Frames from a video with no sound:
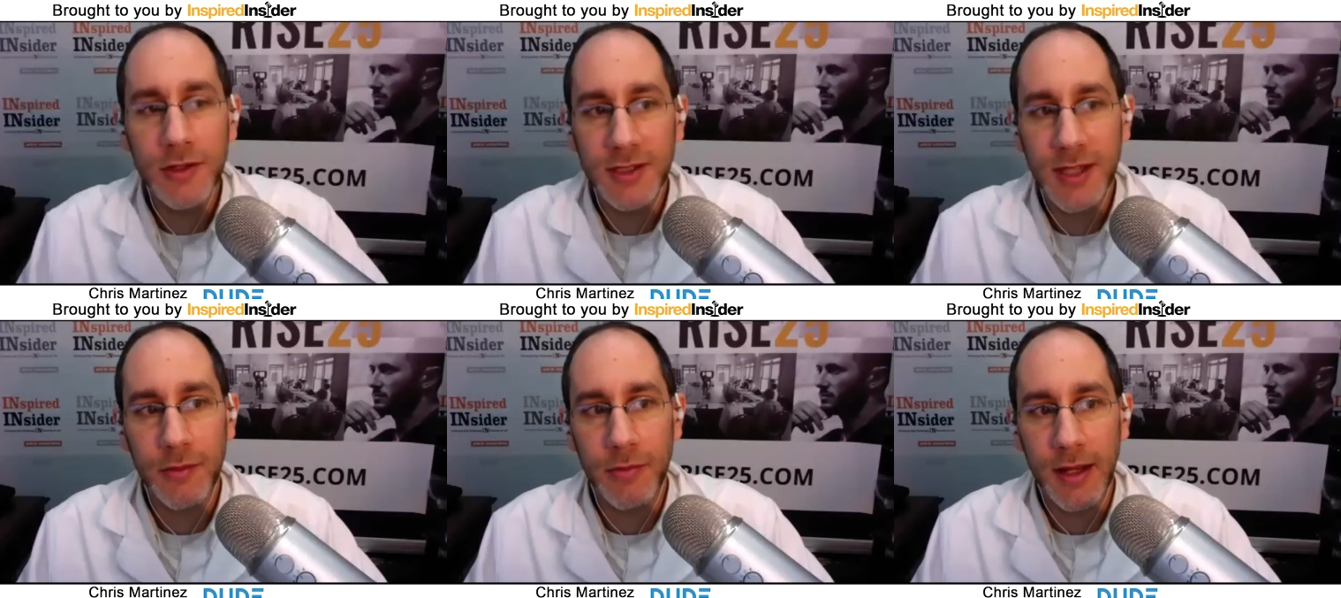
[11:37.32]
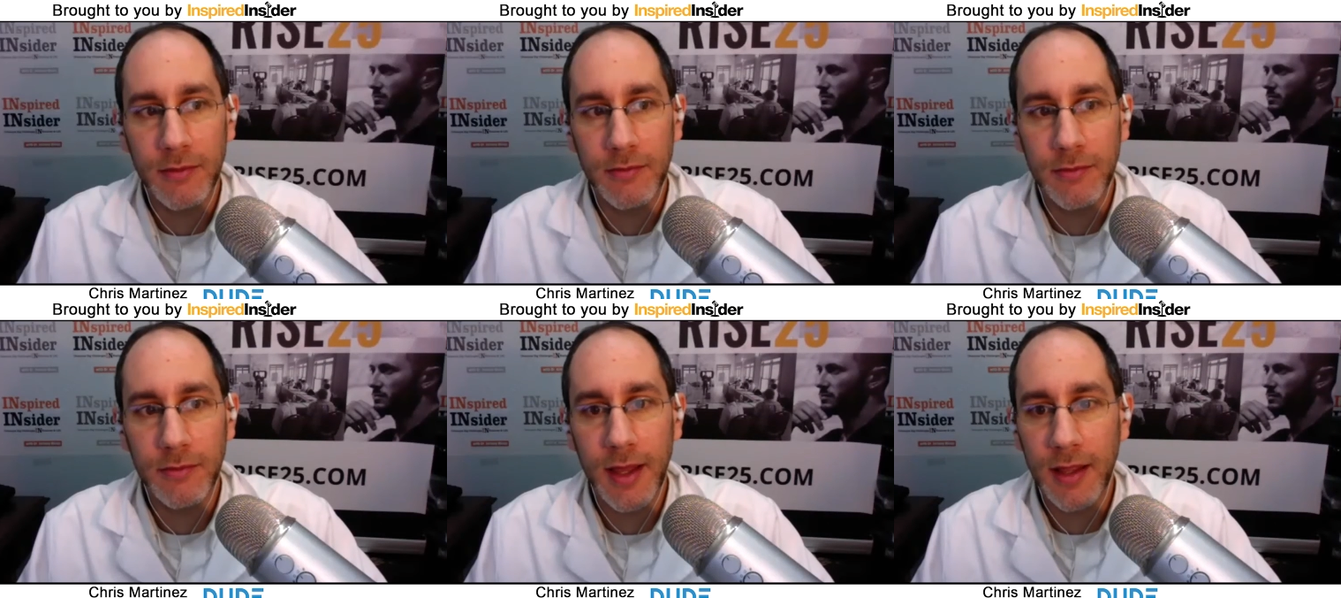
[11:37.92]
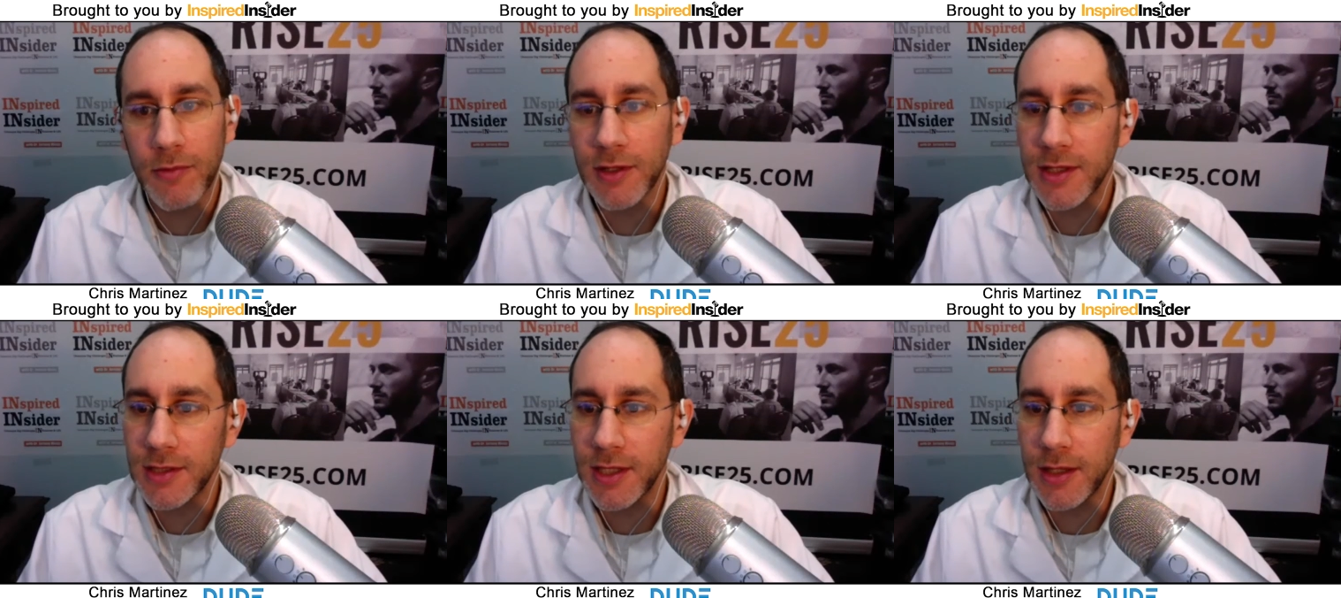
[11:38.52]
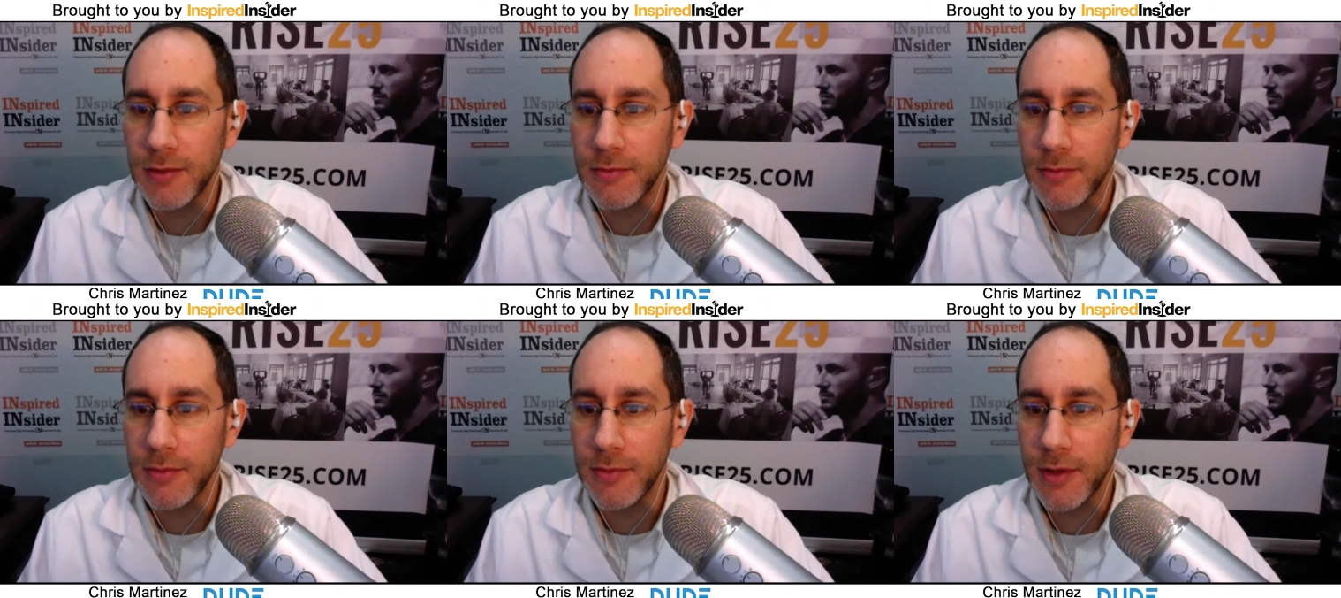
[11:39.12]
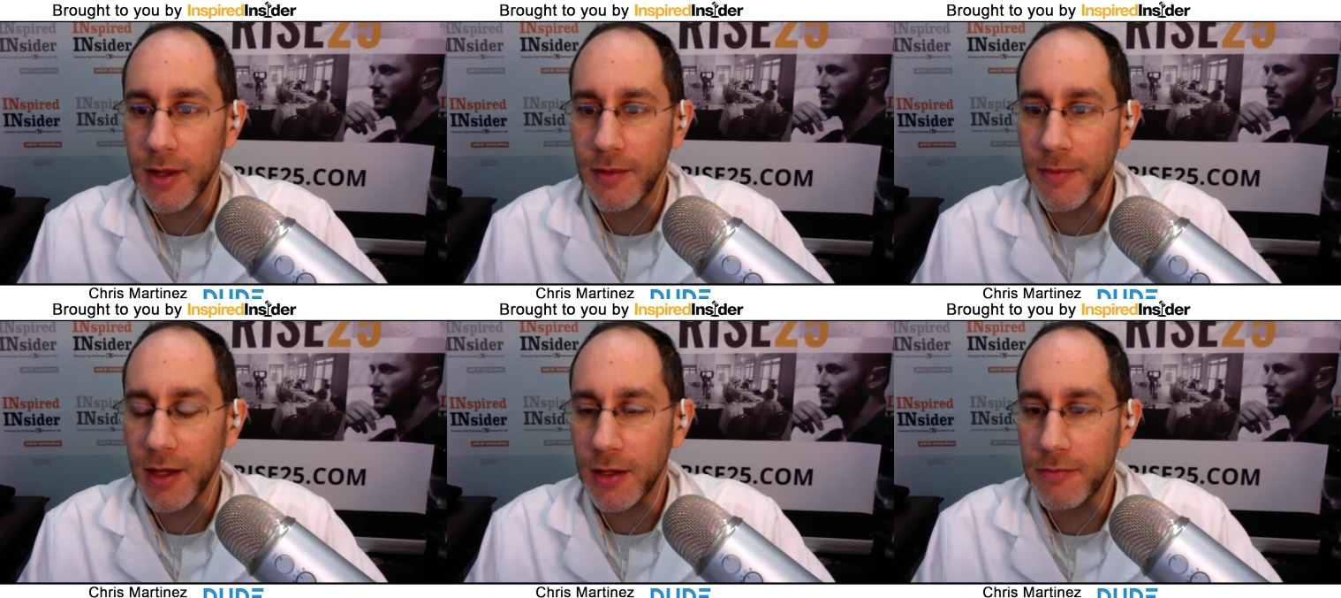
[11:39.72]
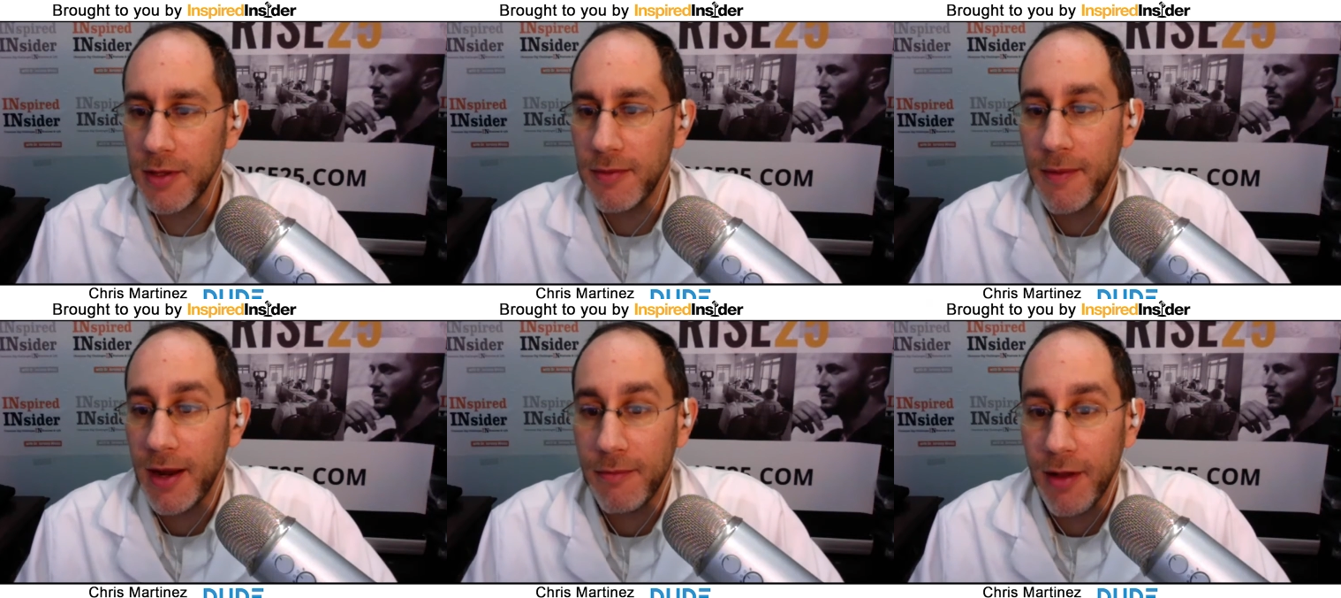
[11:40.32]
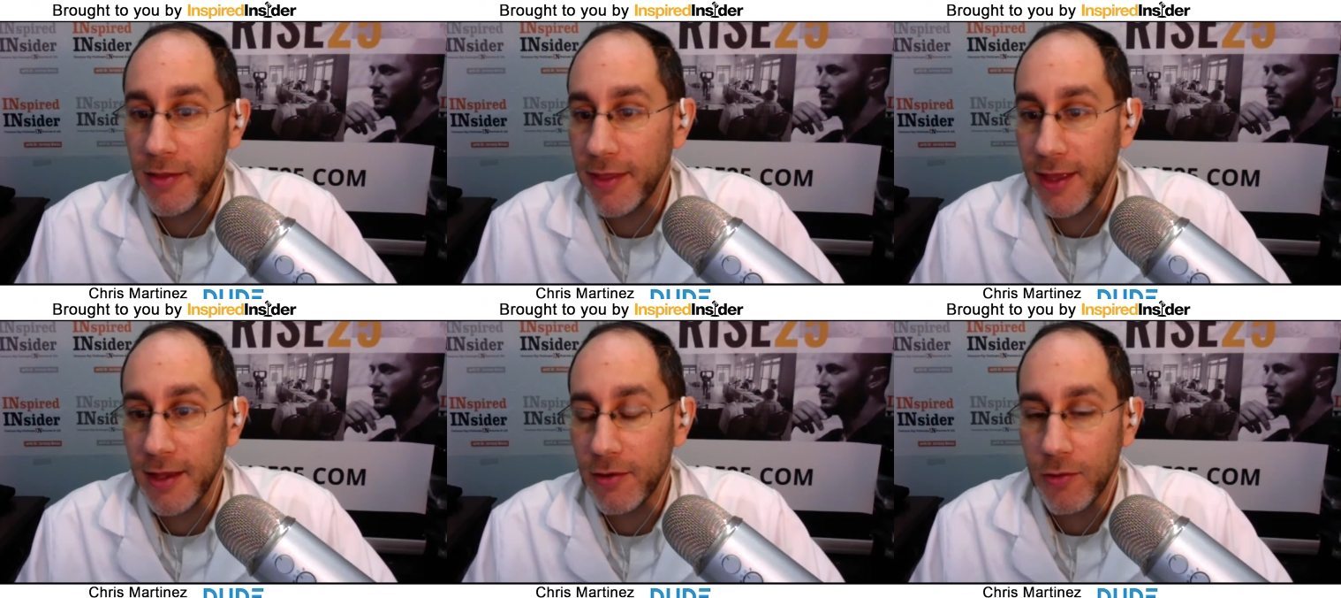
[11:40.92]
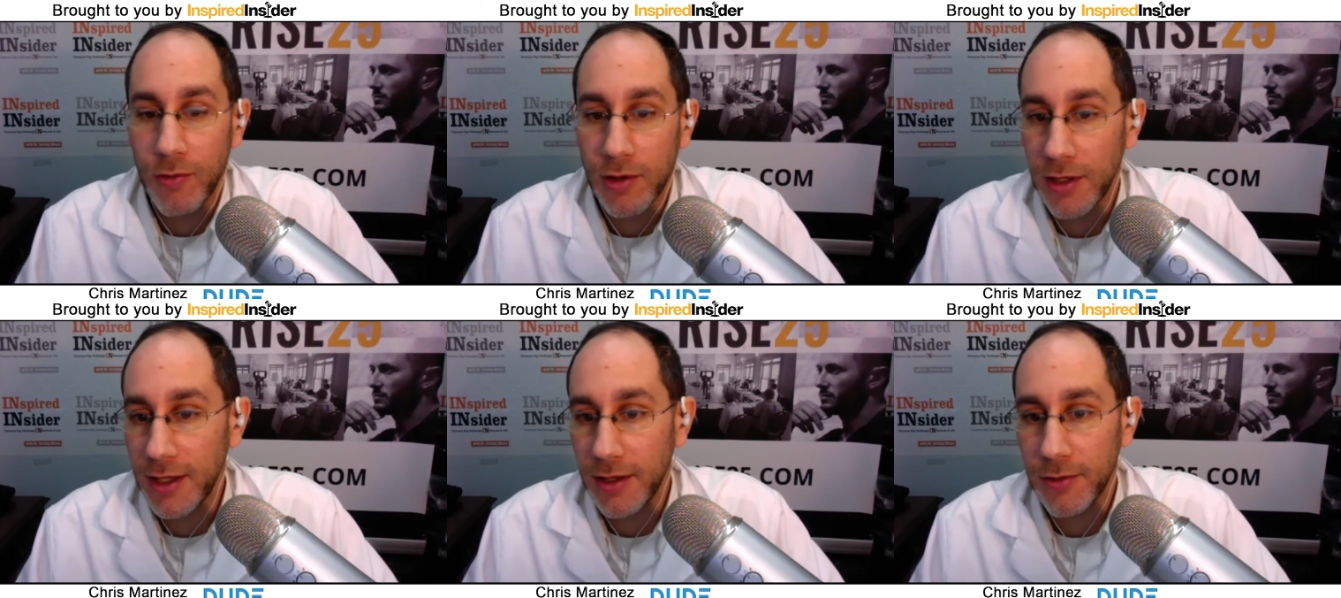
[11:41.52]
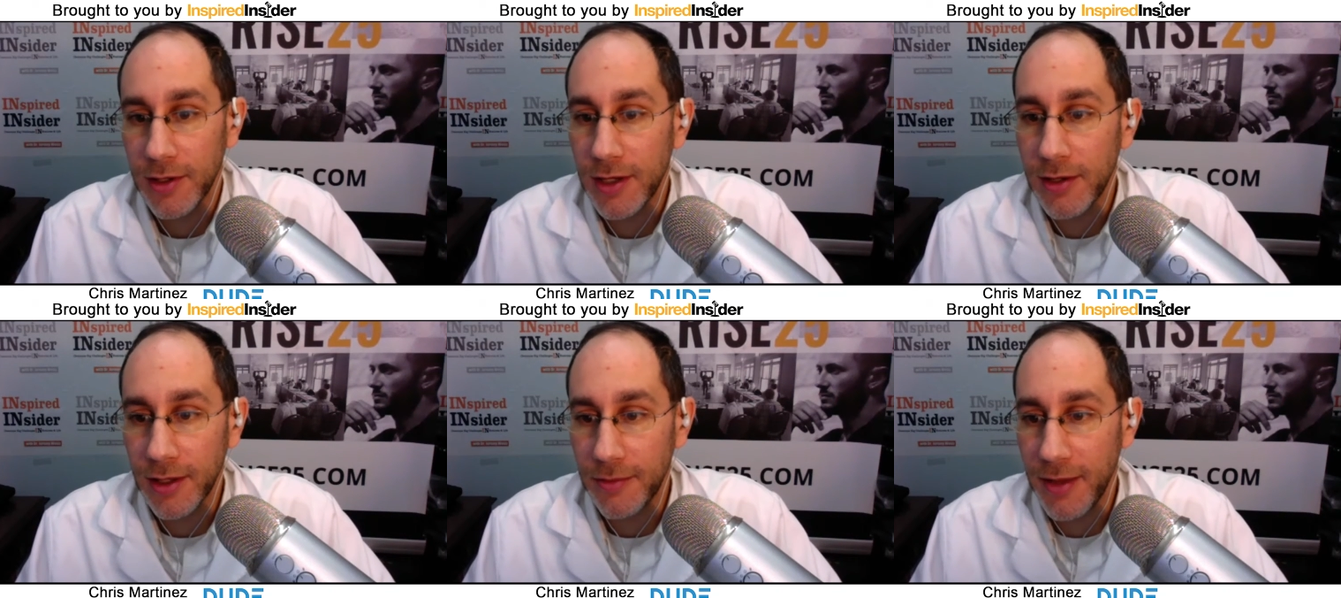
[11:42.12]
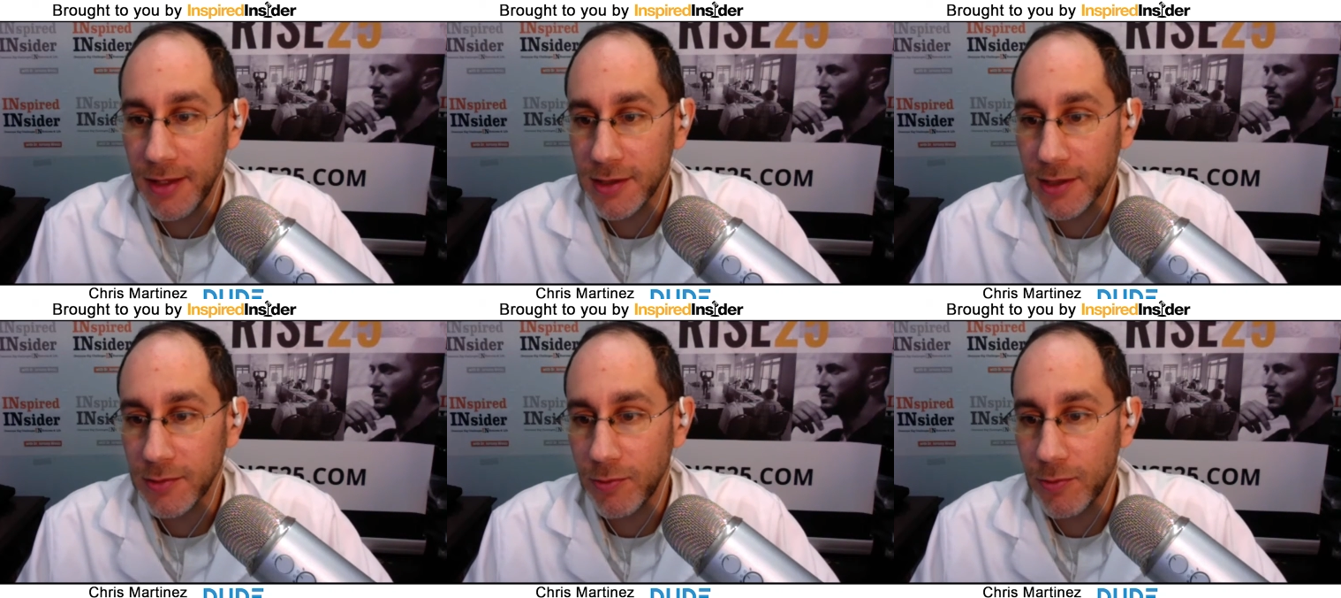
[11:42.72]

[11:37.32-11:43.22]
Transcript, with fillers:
Speaker 1: to celebrate? I'm proud of. Like with the team, um, and it could be maybe on a monthly or quarterly or yearly basis.